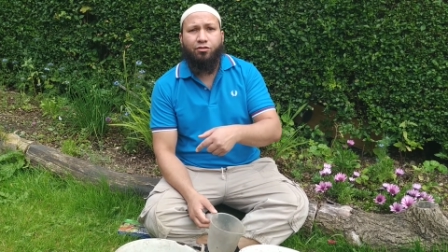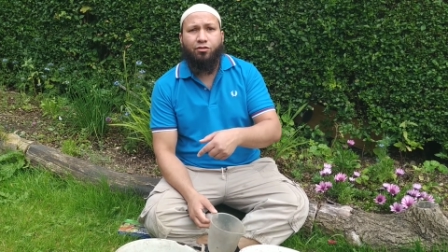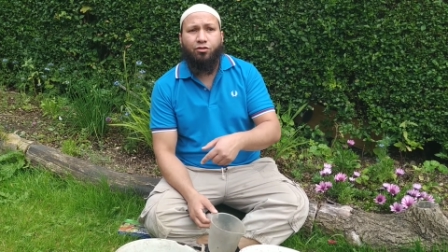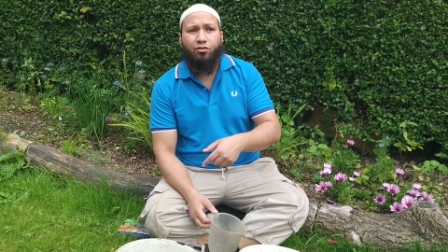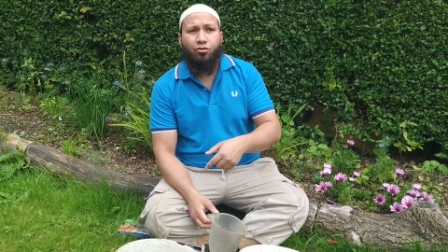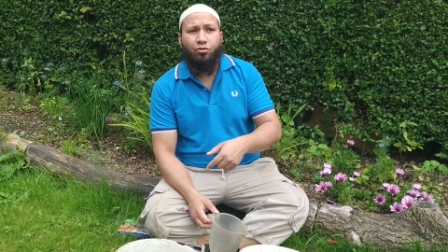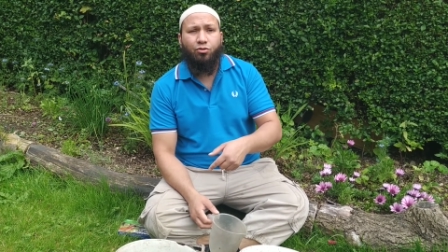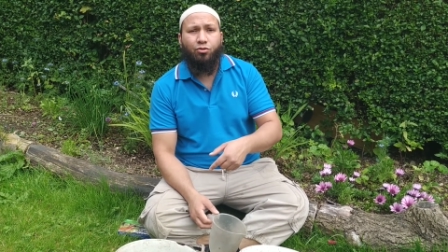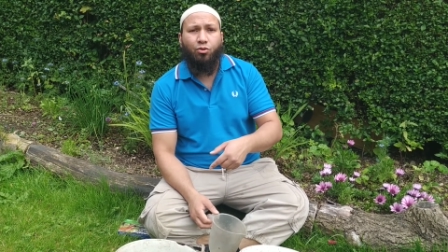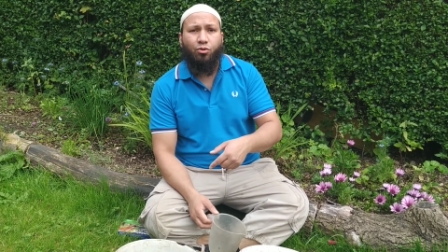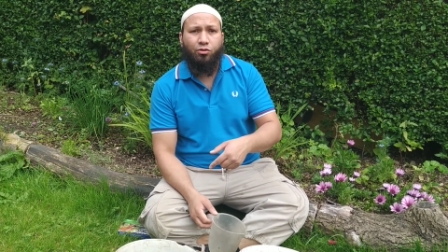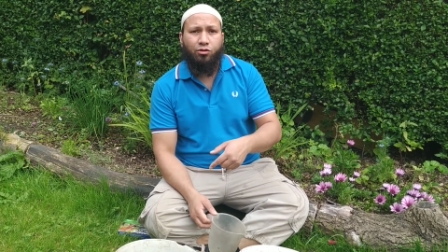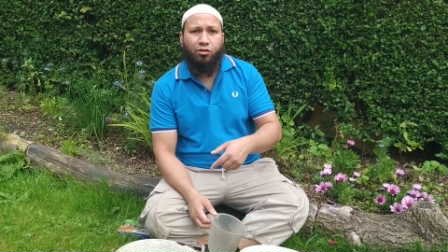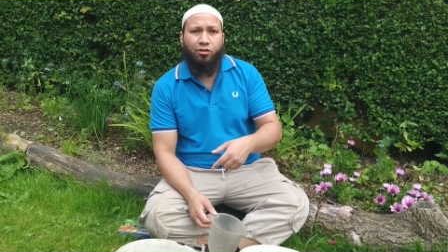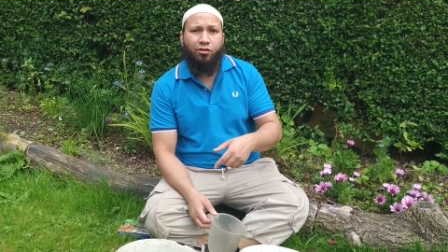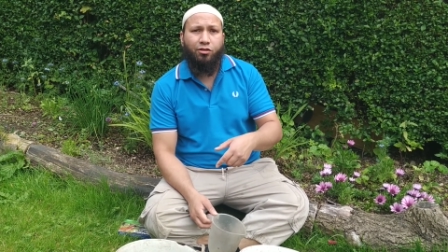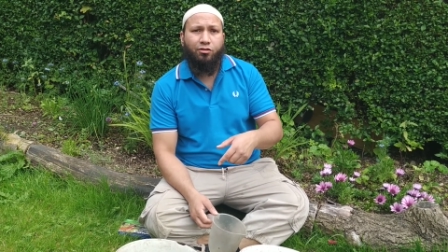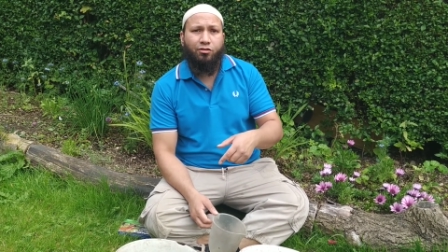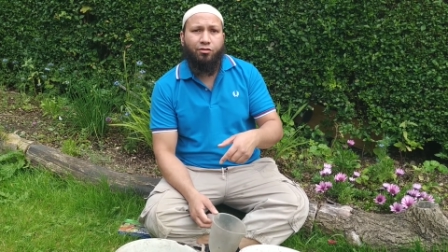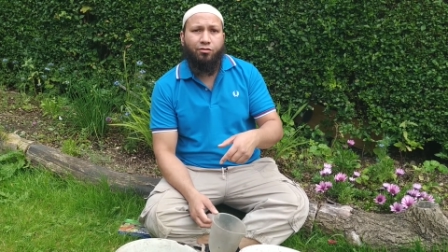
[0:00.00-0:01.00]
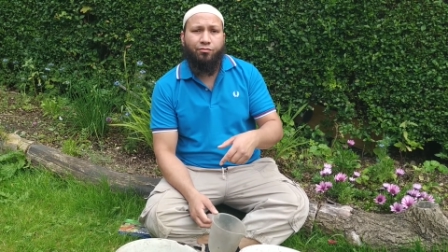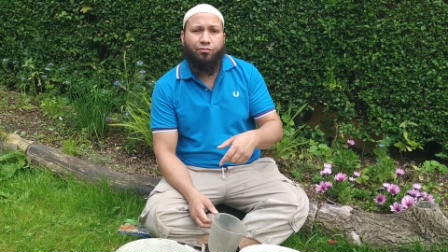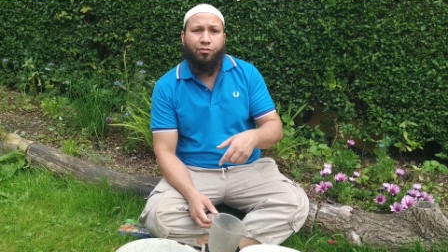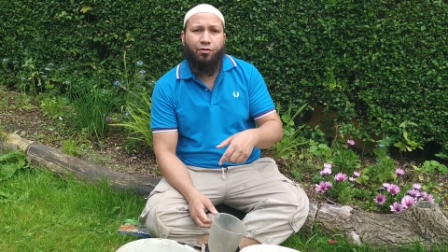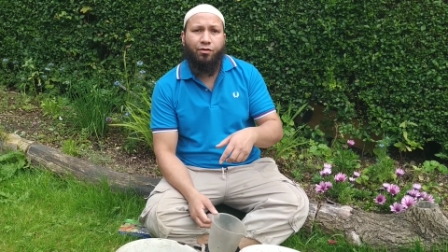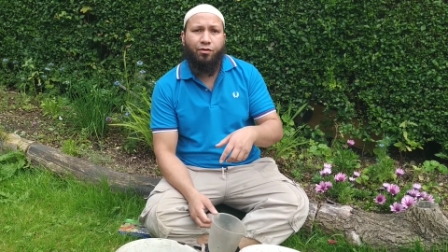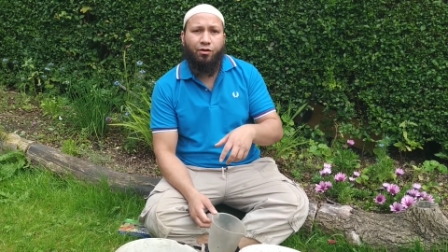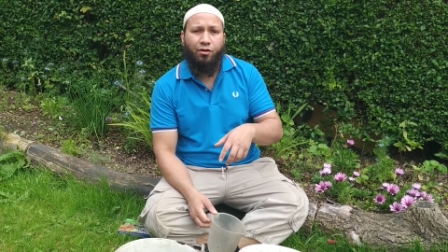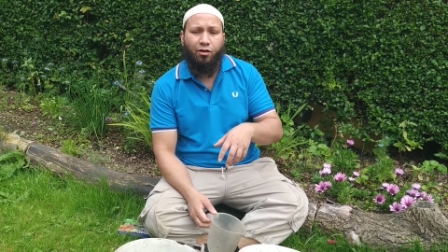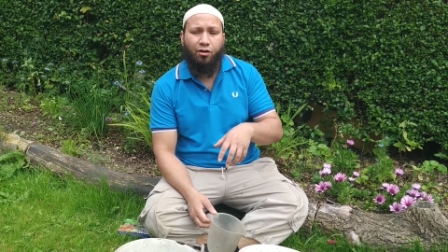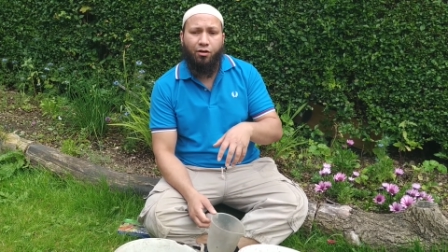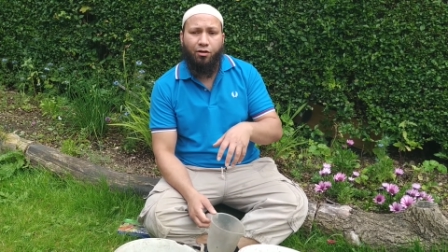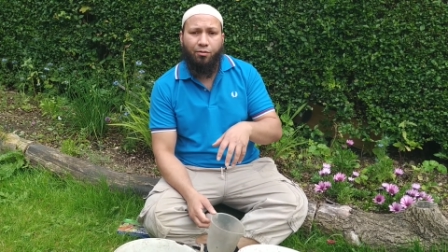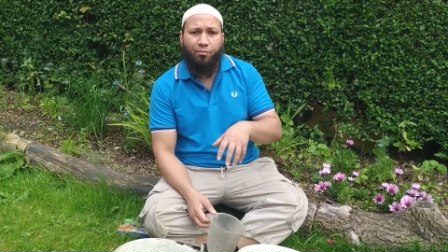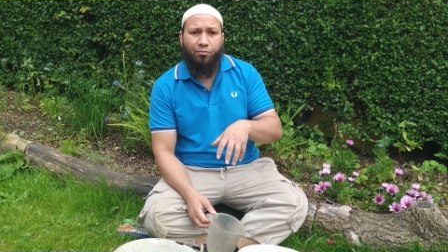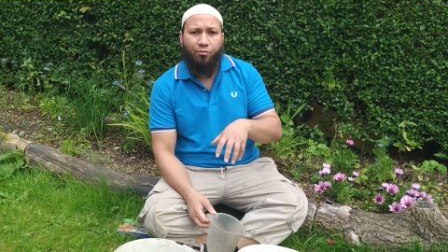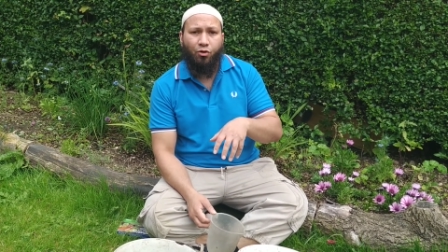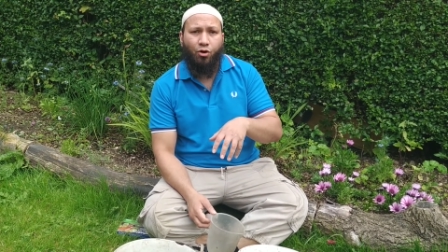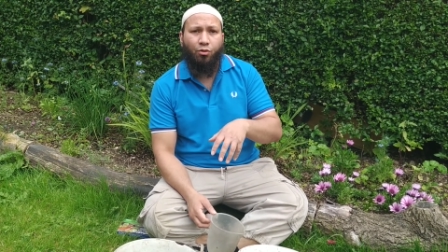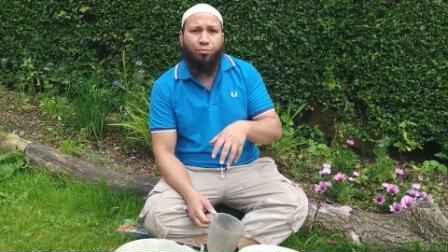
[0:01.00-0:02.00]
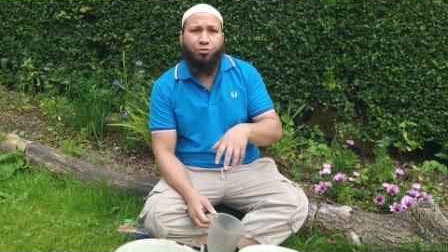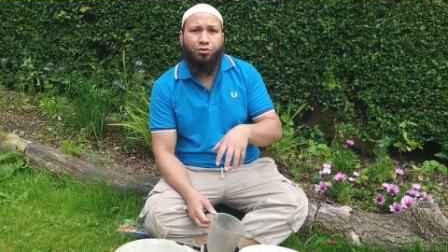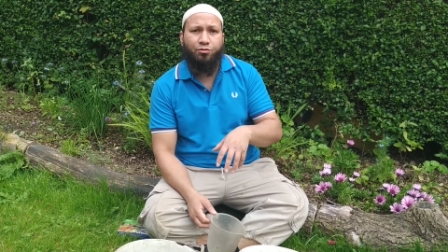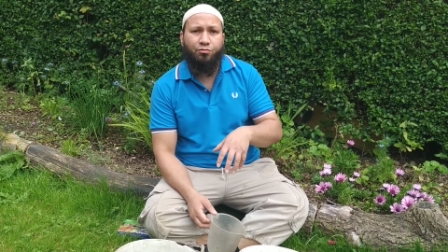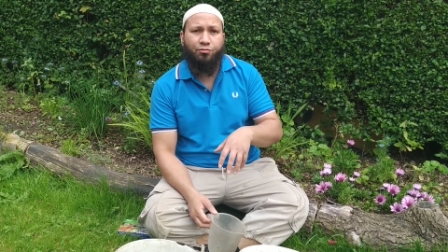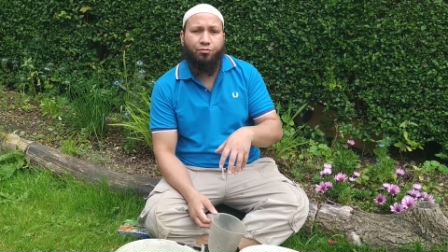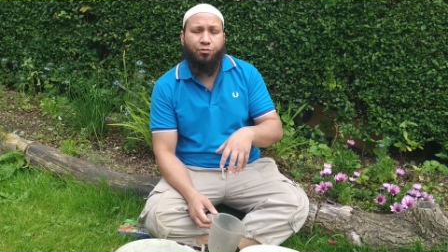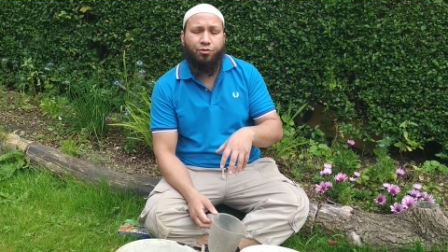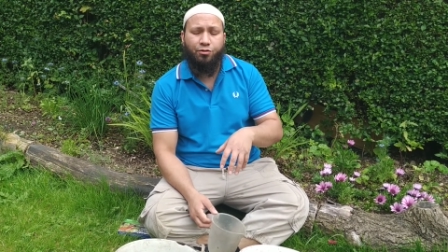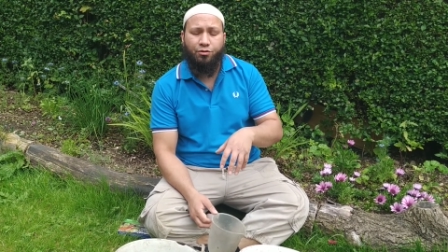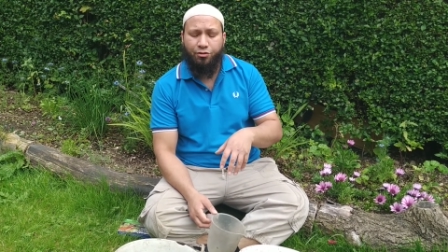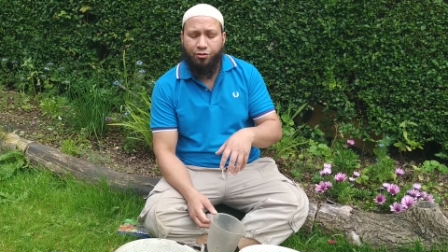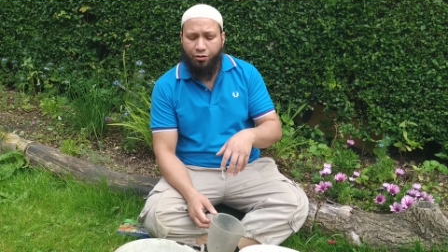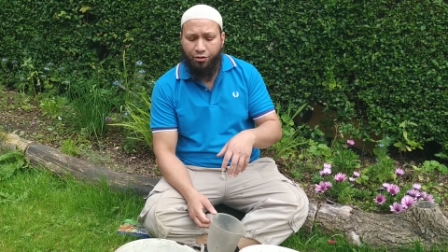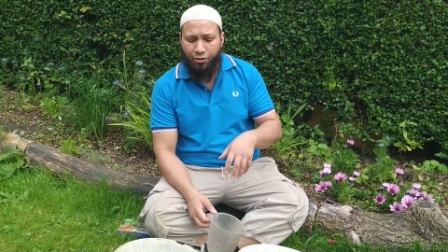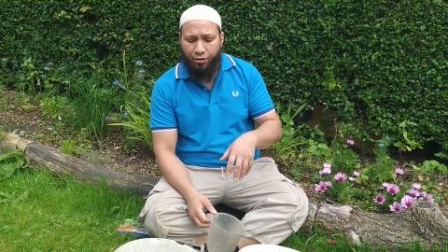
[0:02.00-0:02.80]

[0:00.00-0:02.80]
a good alternative um, option for us.